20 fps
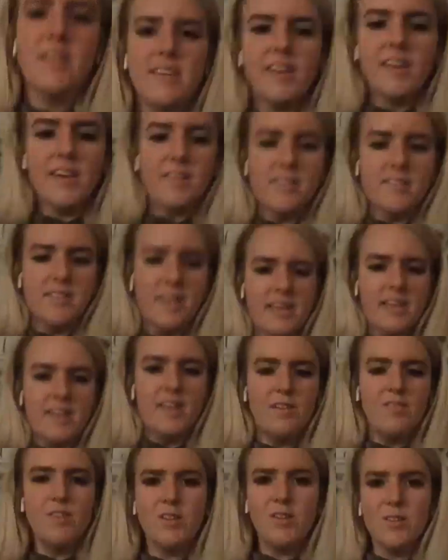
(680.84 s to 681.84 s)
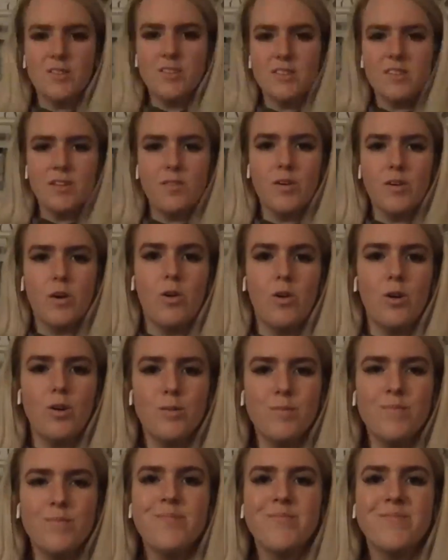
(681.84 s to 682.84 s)
Take a second, even though it's difficult.
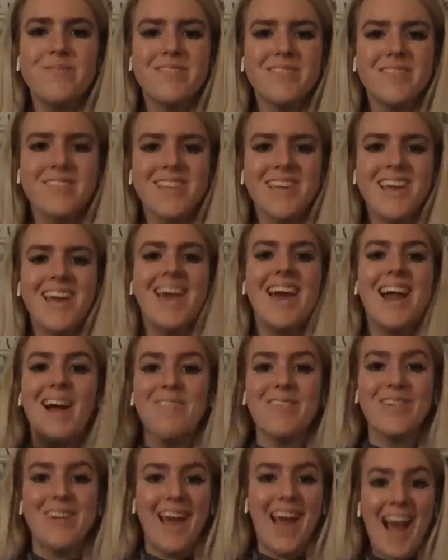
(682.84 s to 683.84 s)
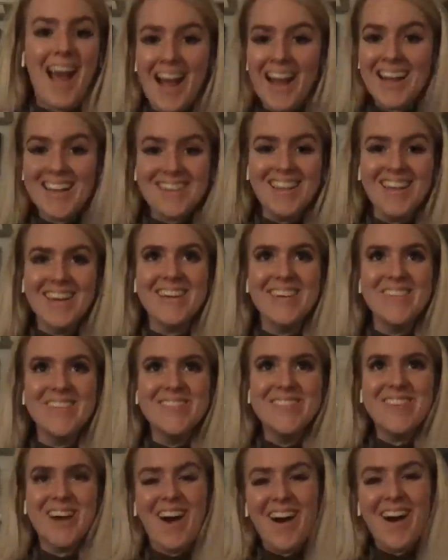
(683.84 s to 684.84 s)
I'm gonna act like I'm
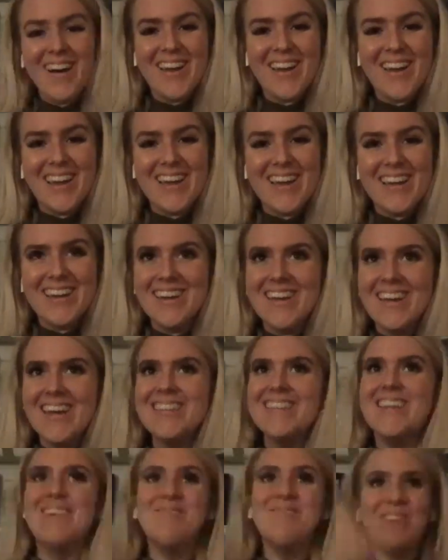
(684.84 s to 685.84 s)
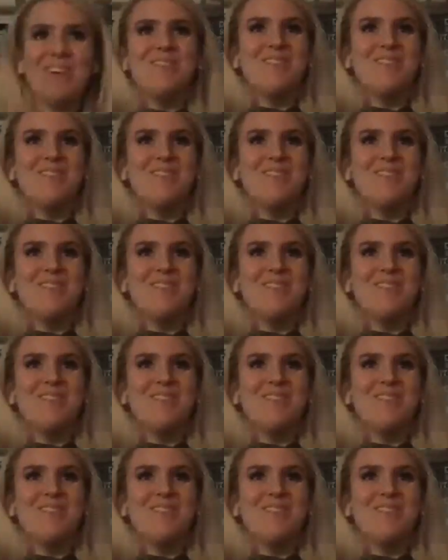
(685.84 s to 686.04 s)
talking and then boom,